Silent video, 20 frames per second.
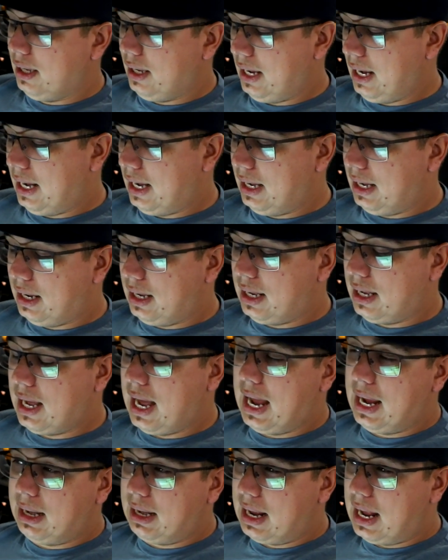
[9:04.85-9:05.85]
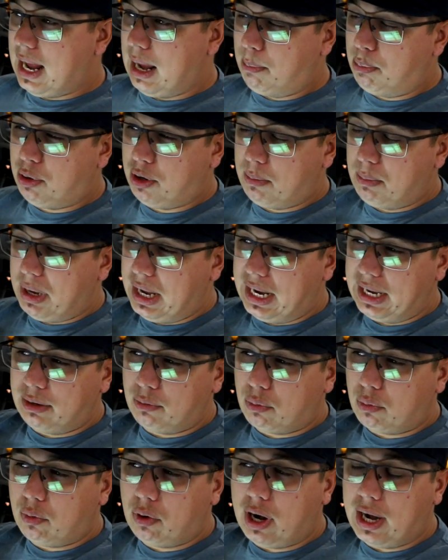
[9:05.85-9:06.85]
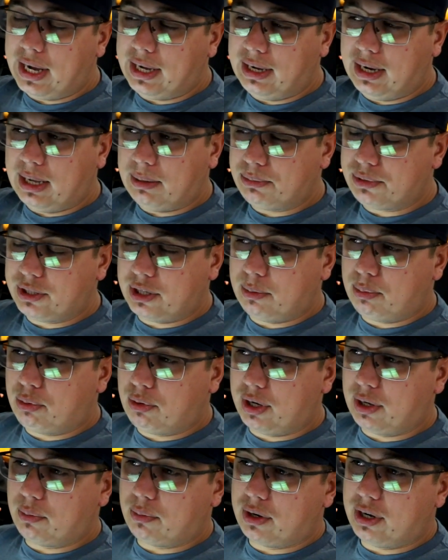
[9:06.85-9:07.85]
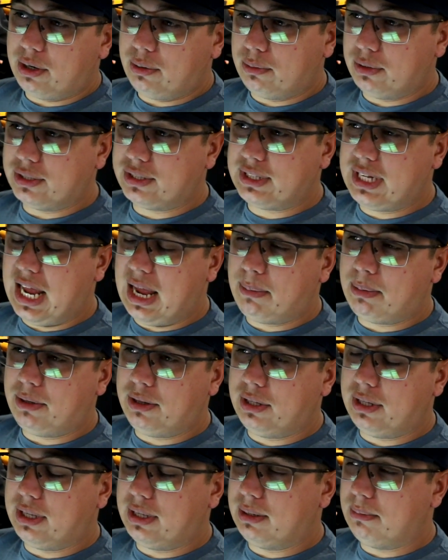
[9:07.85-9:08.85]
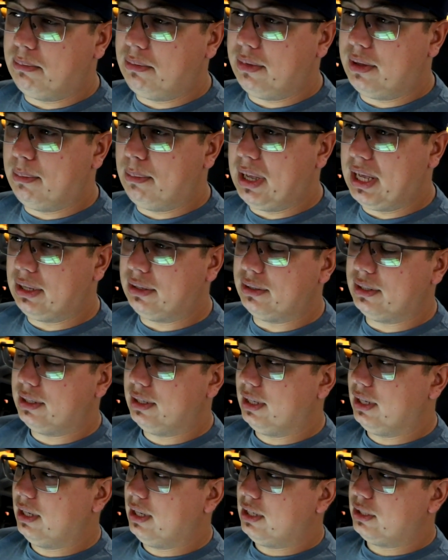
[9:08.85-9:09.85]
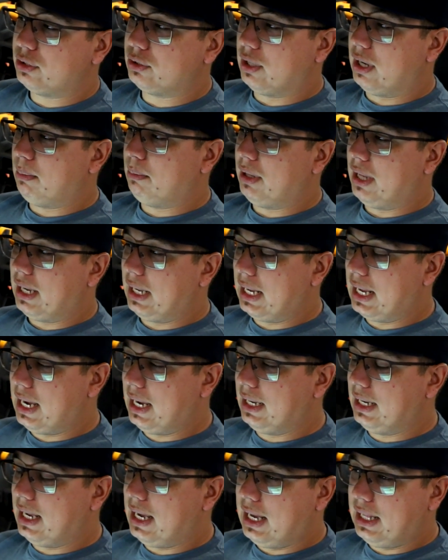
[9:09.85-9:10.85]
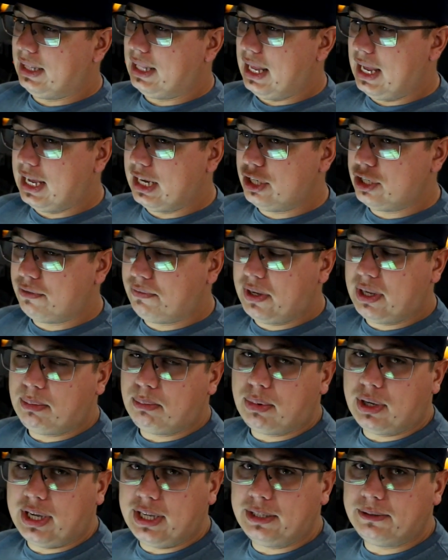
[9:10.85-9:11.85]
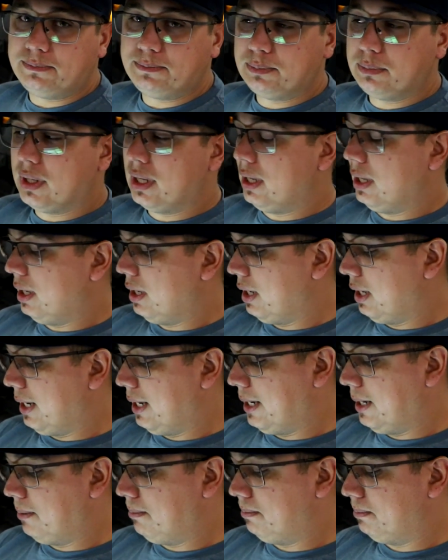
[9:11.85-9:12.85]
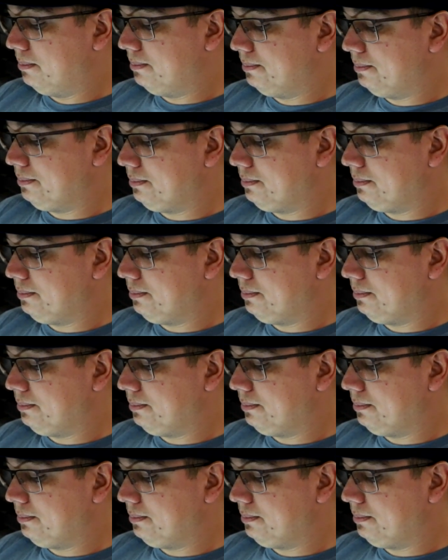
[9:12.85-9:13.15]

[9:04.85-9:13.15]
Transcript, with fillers: And uh, I, I put mine right up to the point where it was tapping the, the belt so I'm like kind of on the edge of it, but um,